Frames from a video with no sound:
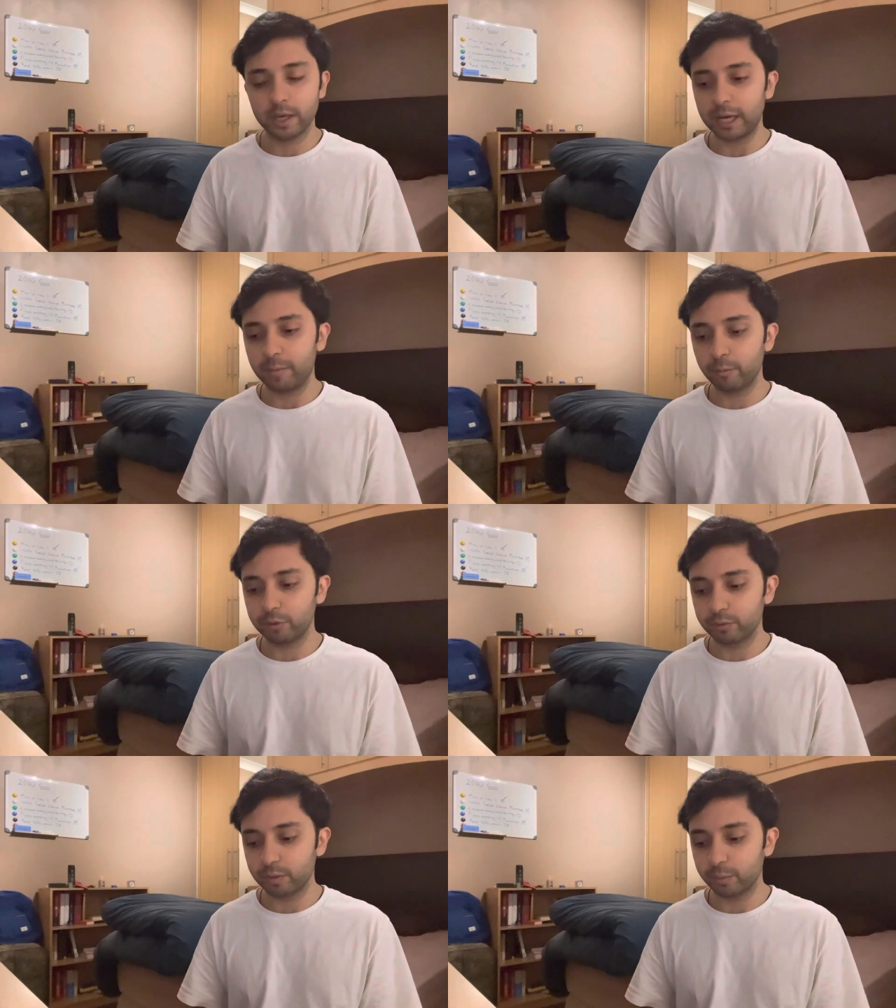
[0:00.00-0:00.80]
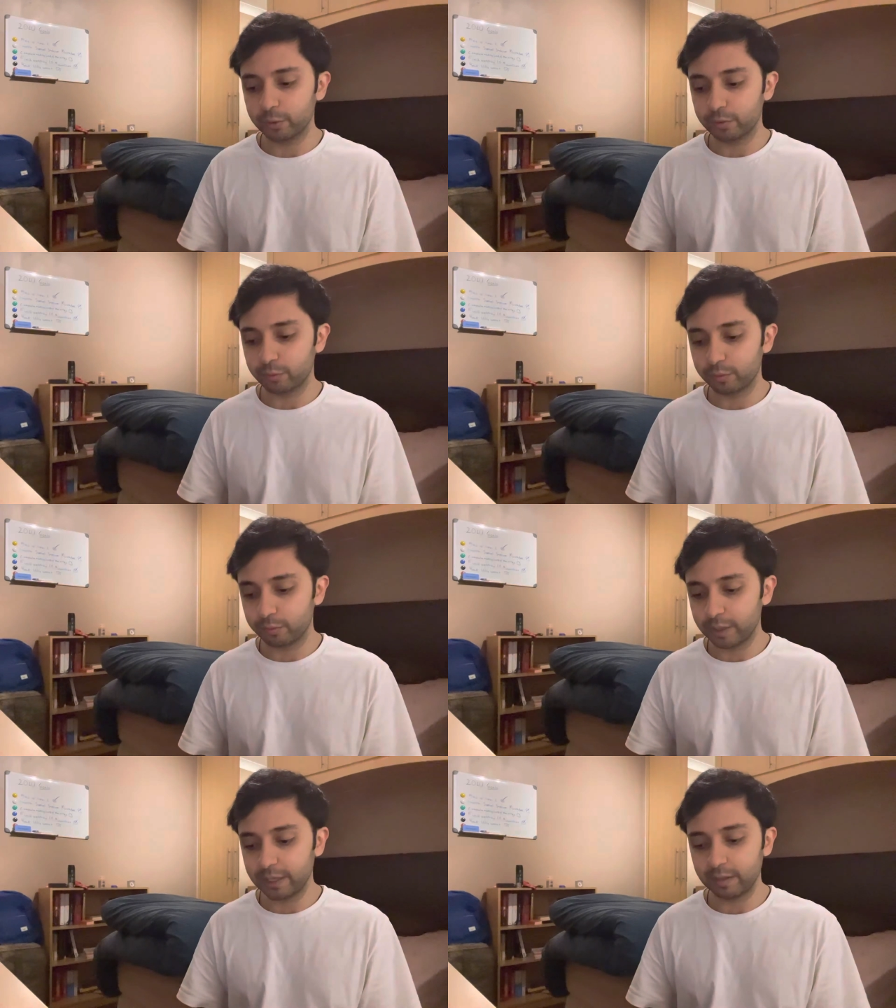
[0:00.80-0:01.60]
was
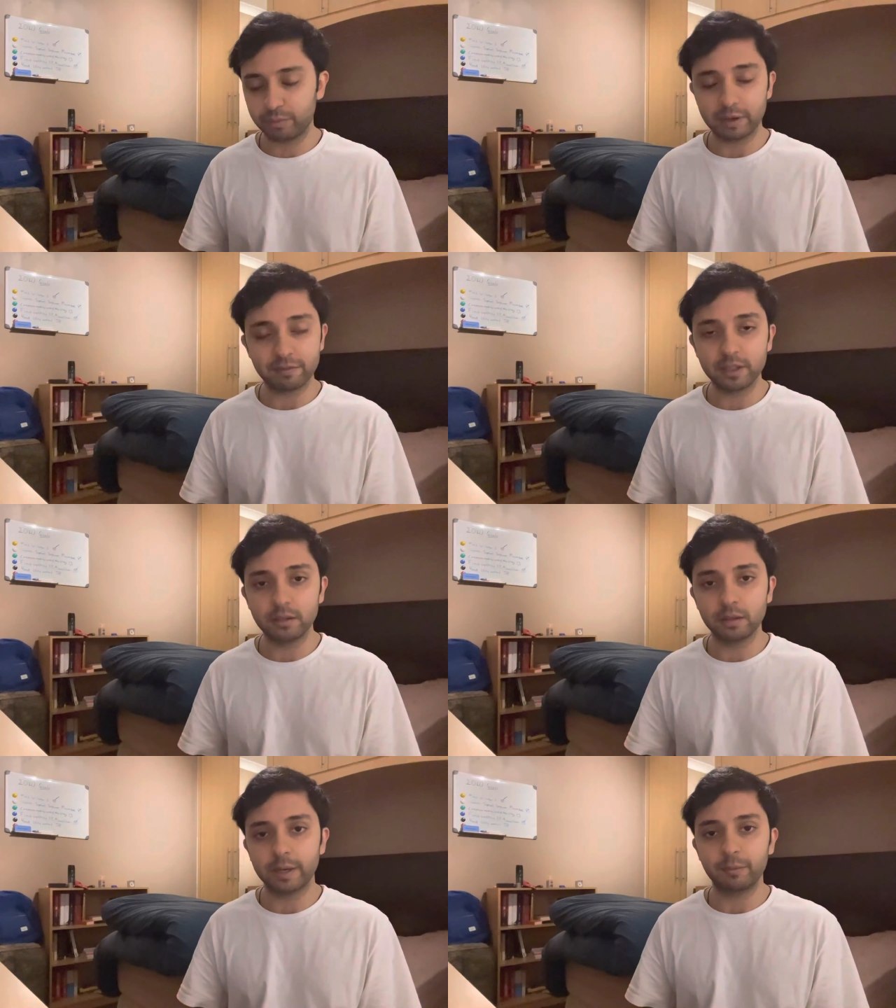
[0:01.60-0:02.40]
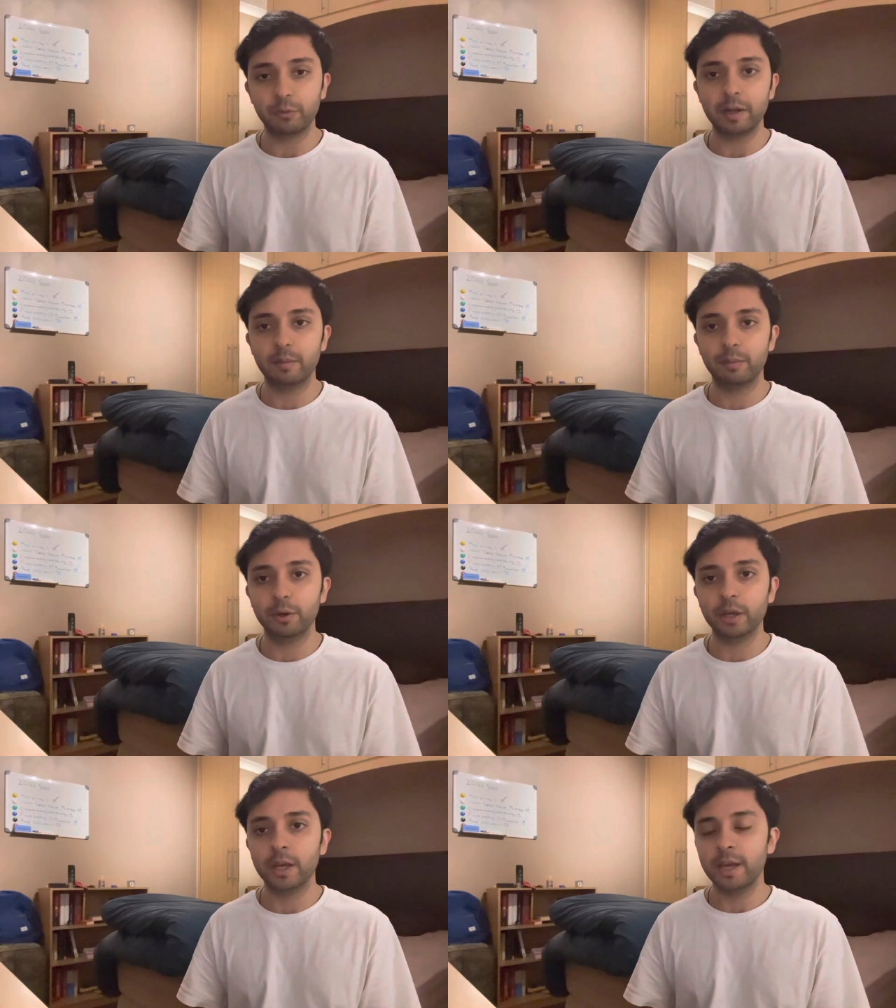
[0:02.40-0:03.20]
really prevalent throughout the
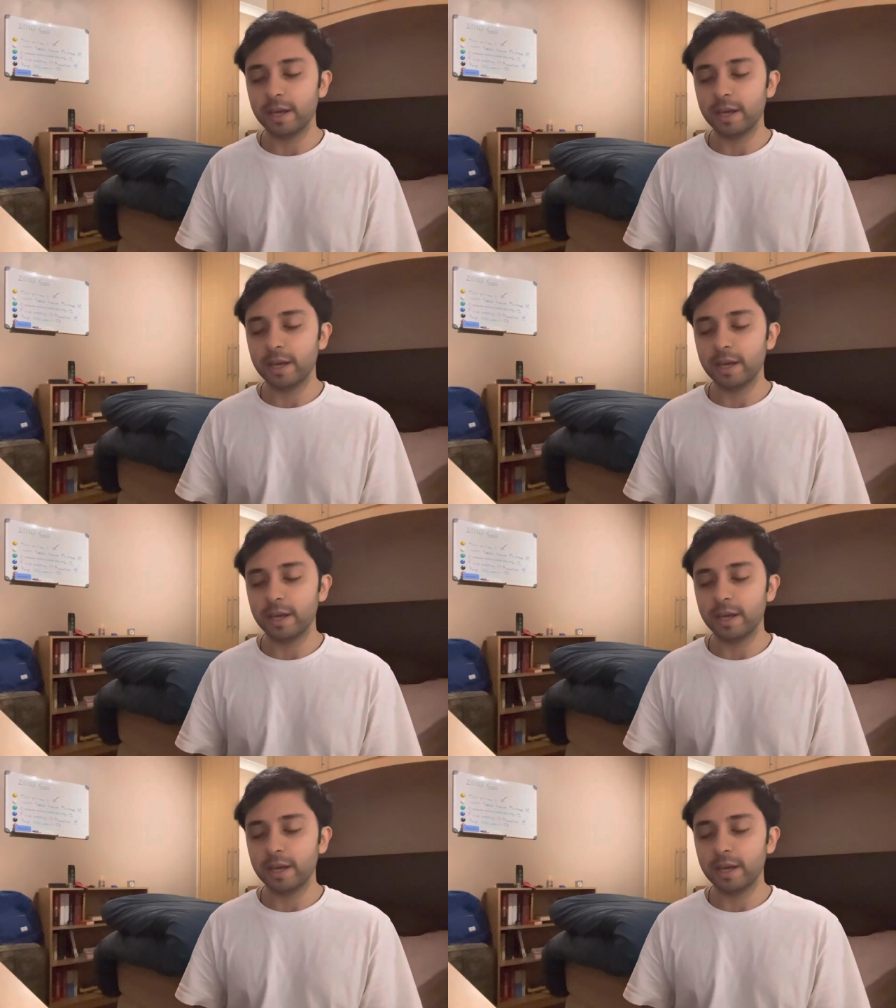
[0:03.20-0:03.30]
book.